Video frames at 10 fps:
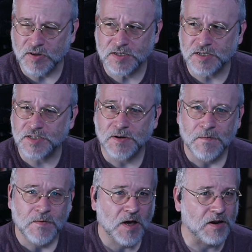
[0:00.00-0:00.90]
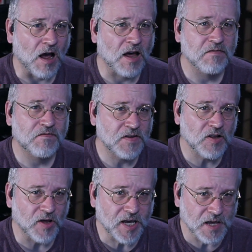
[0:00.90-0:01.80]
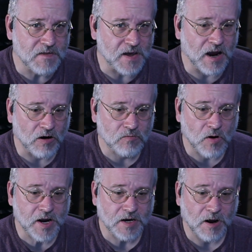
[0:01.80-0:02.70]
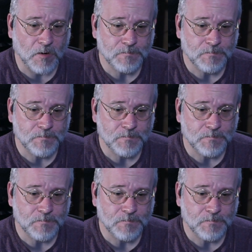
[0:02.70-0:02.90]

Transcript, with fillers: This is an odd feeling in the air right now.